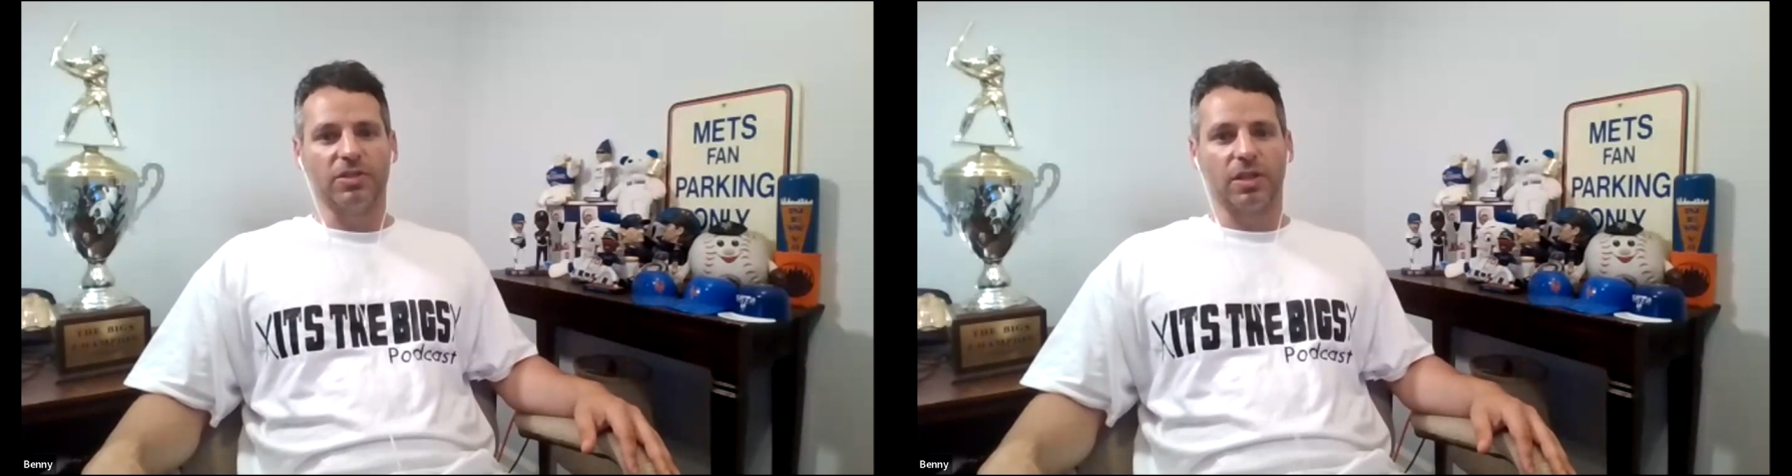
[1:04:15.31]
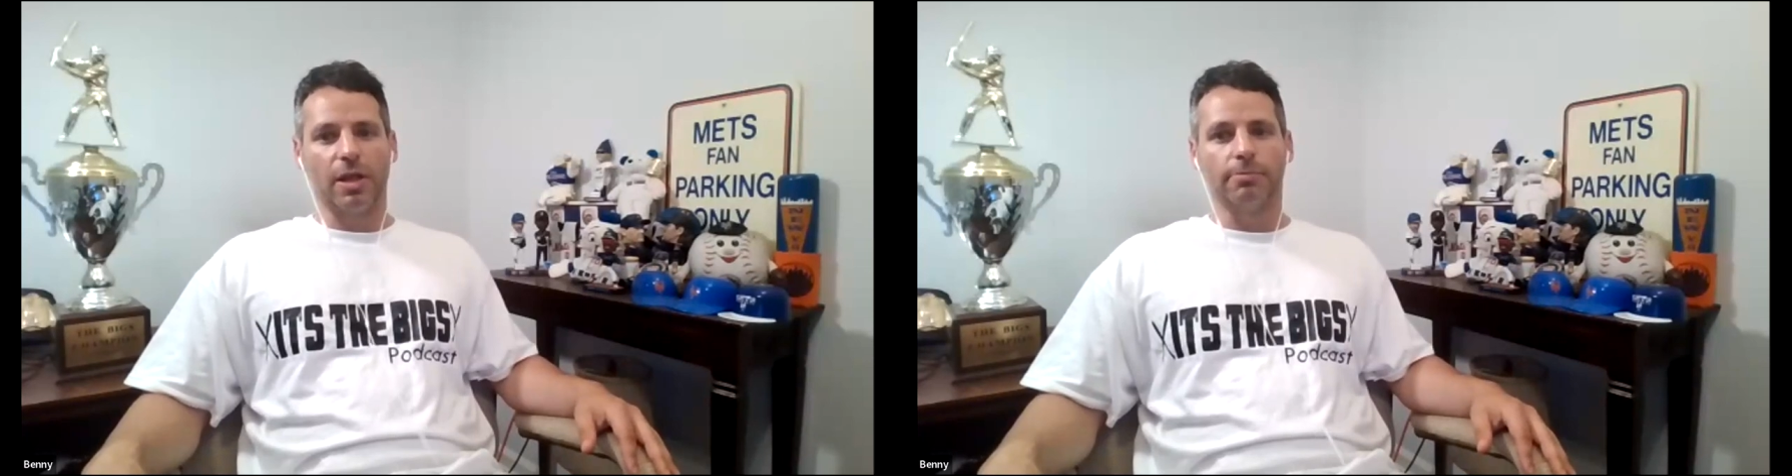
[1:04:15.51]

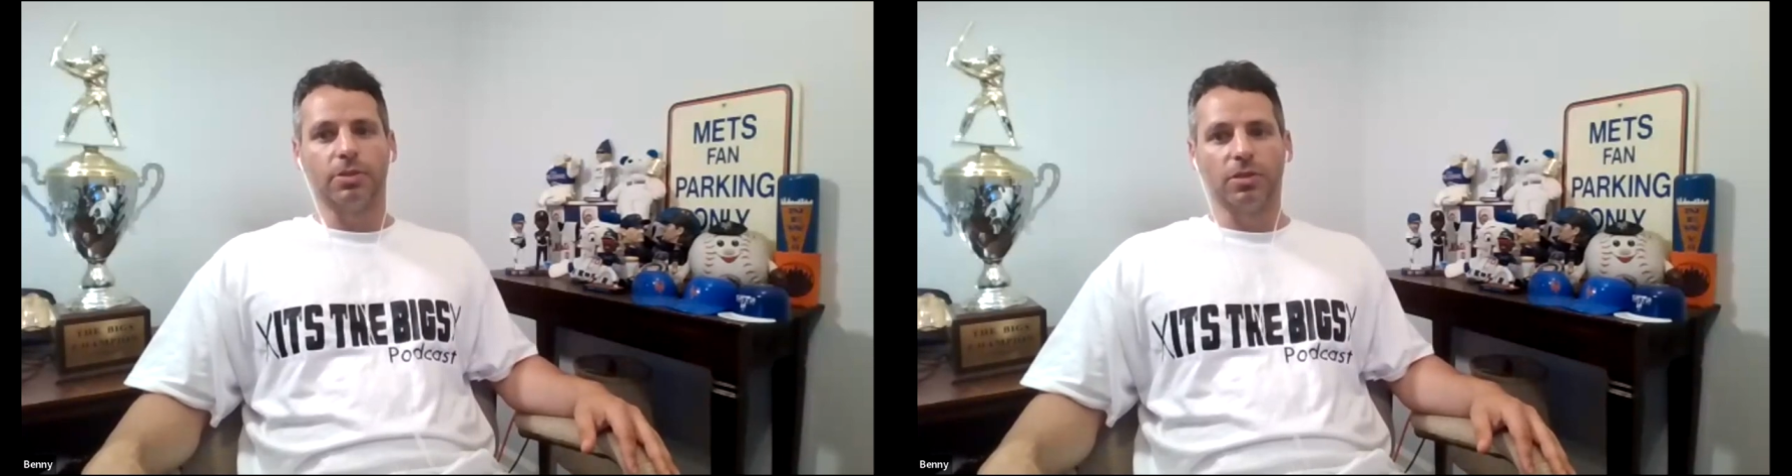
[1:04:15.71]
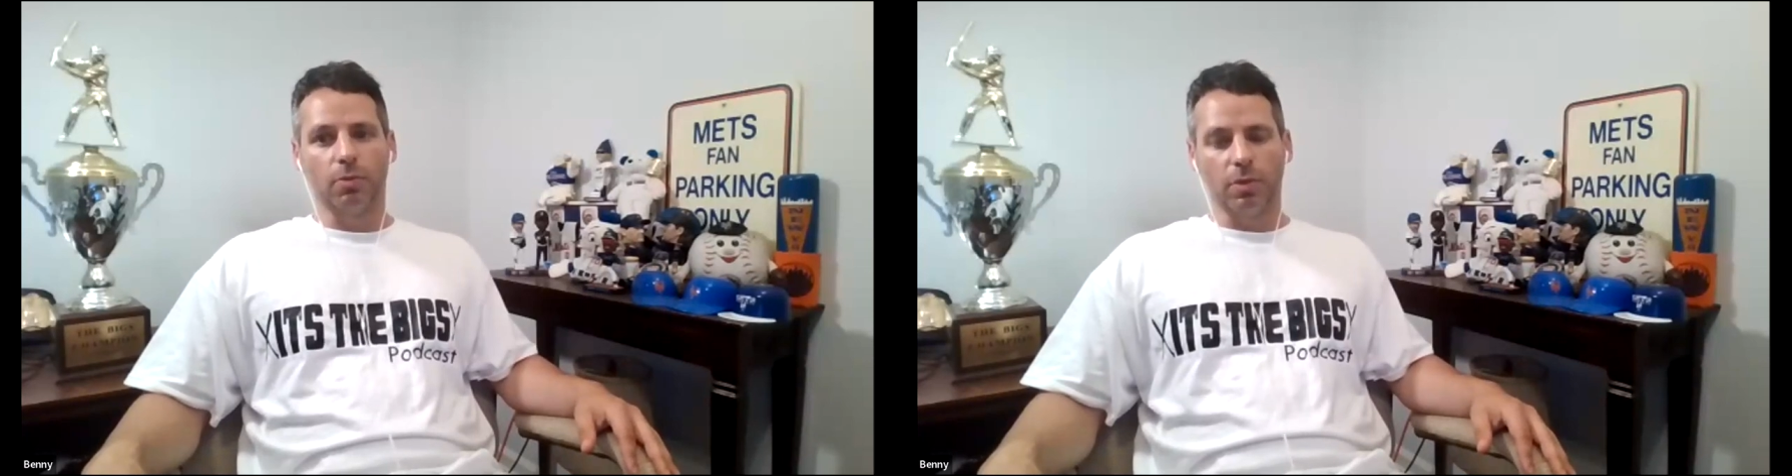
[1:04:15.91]
these
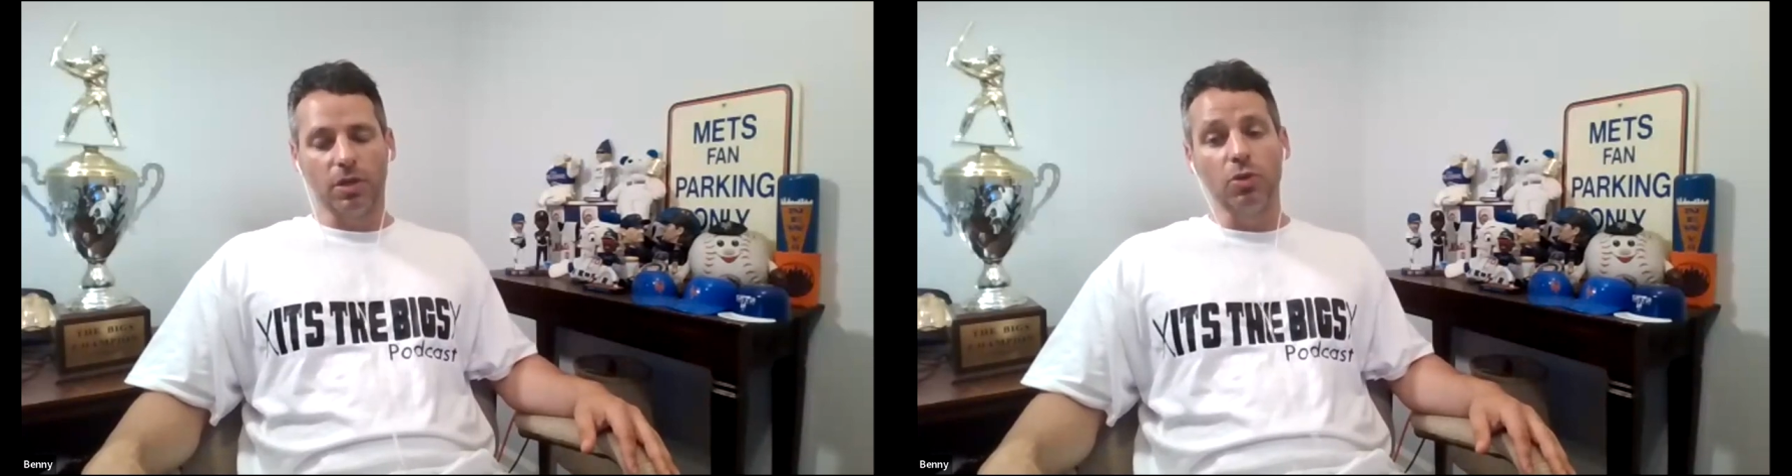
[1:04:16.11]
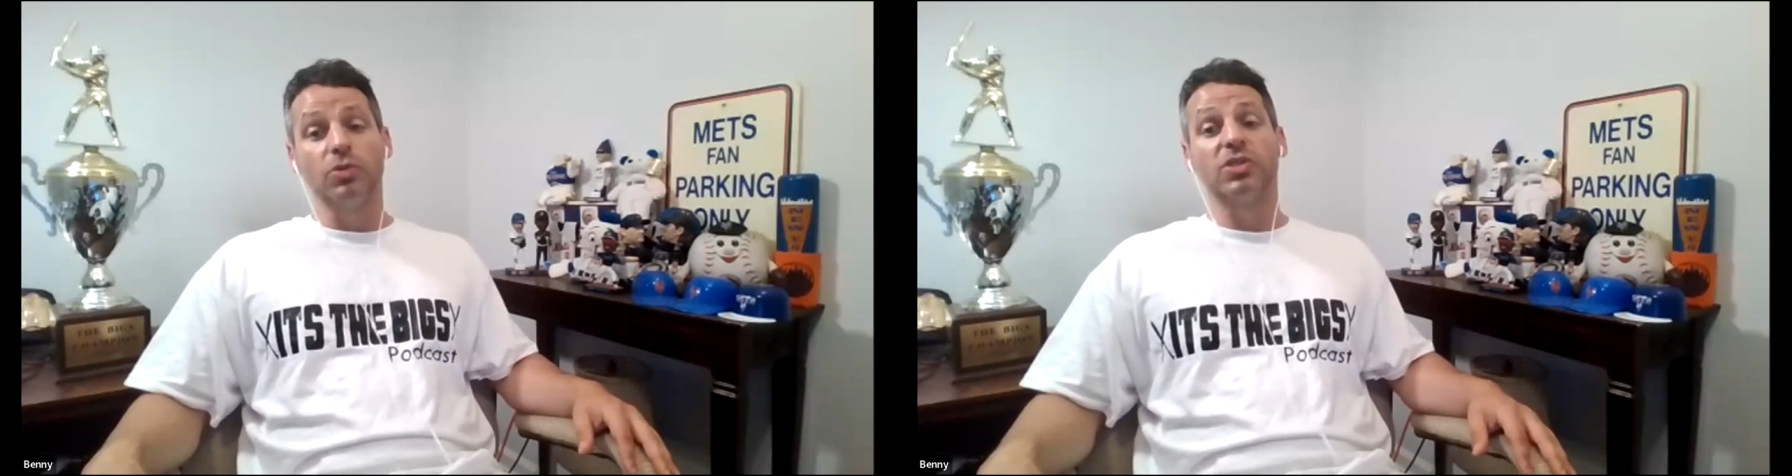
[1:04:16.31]
clubs. What
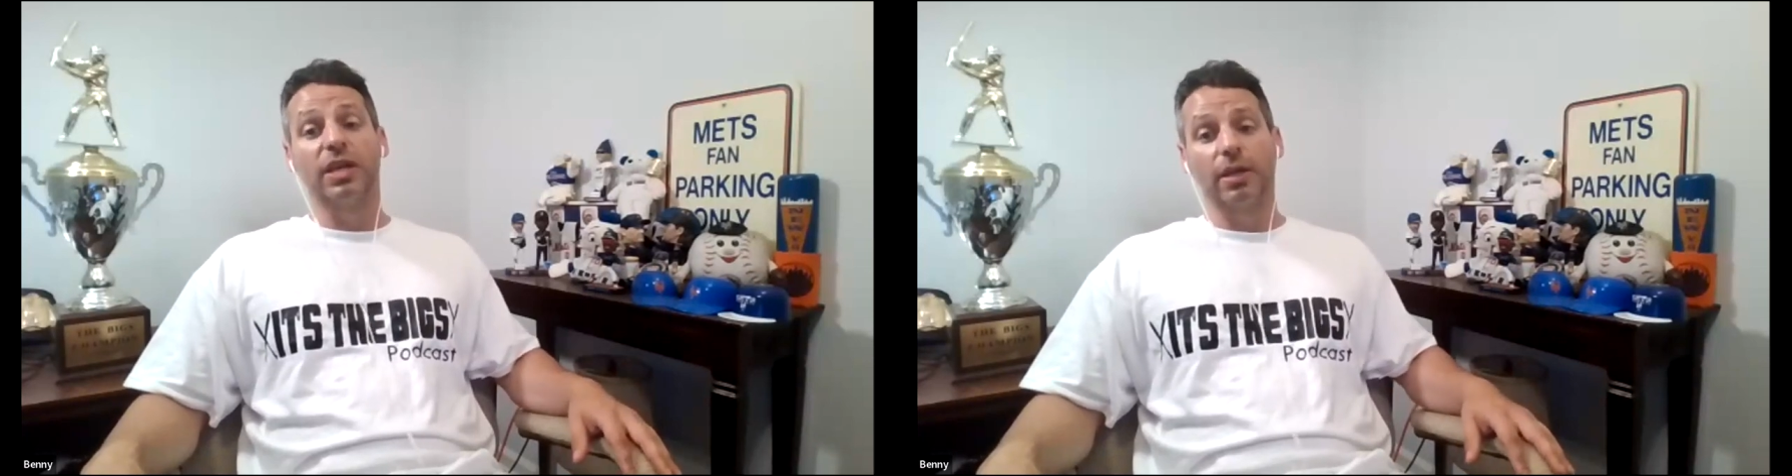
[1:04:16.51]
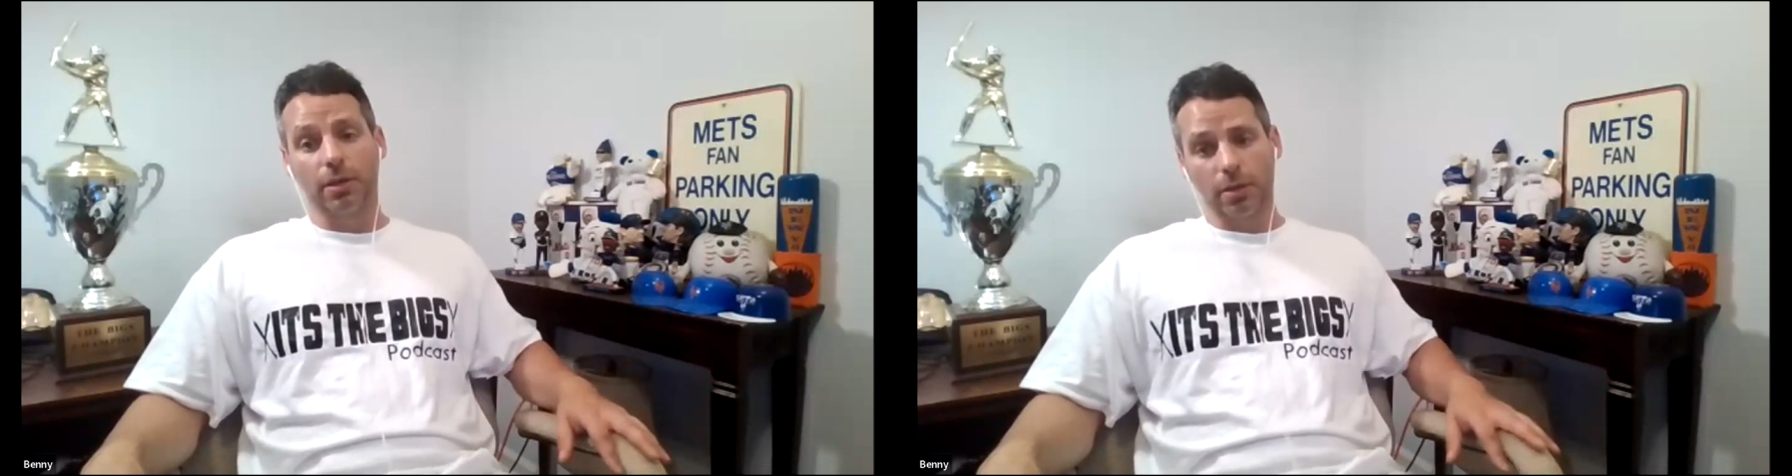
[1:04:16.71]
do you see?
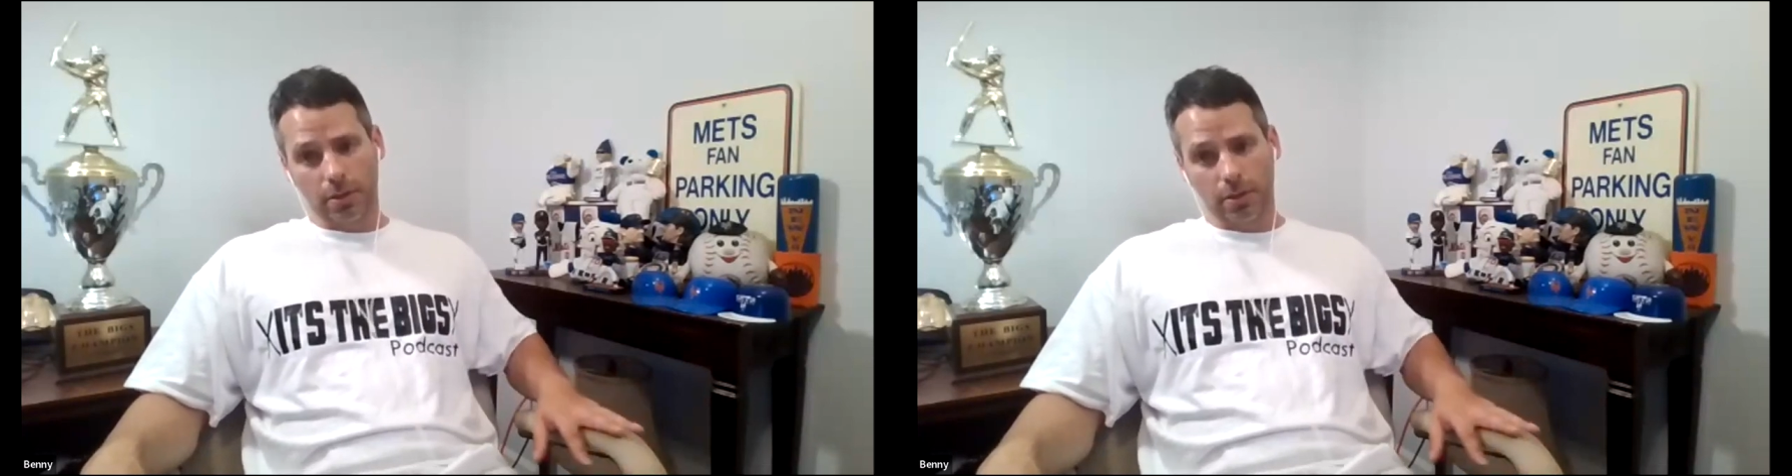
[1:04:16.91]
